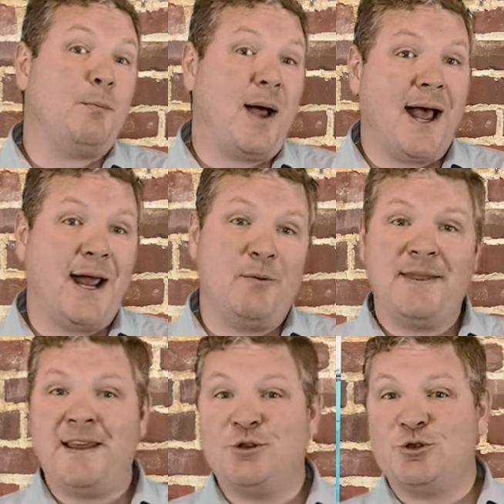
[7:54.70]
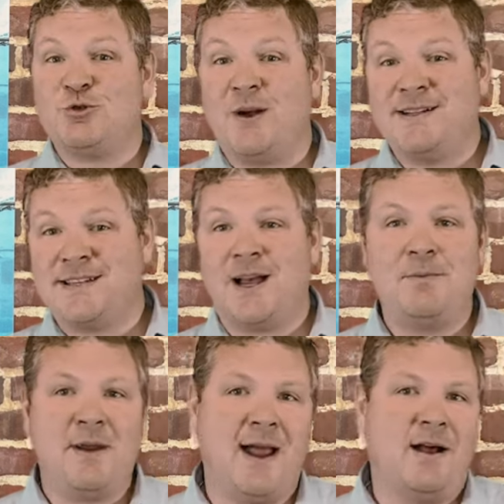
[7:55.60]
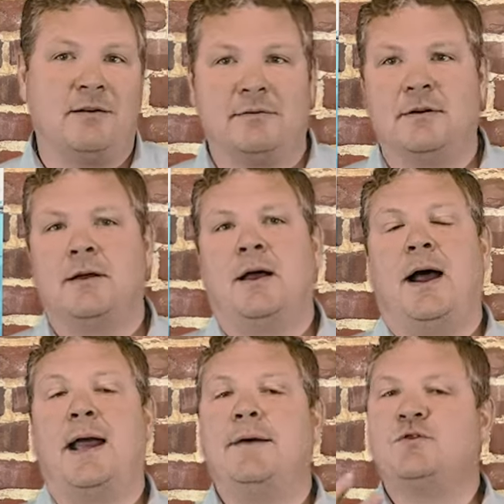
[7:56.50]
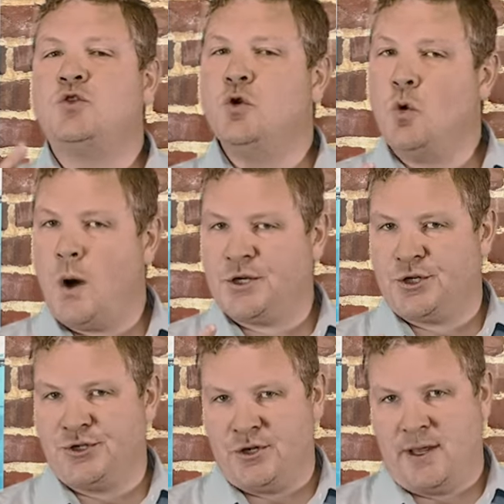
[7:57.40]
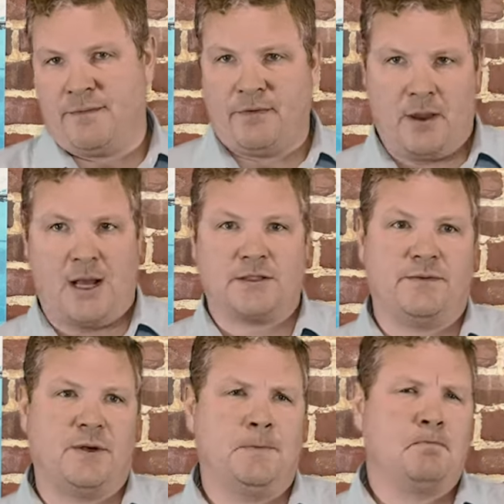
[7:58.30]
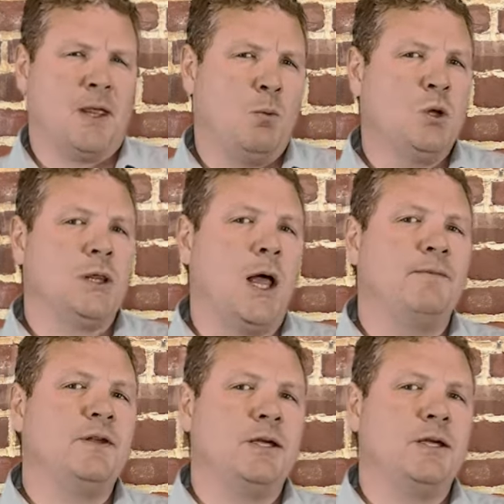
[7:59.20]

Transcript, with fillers: to buy when the interest rates come down. I have 2 questions on that philosophy and would love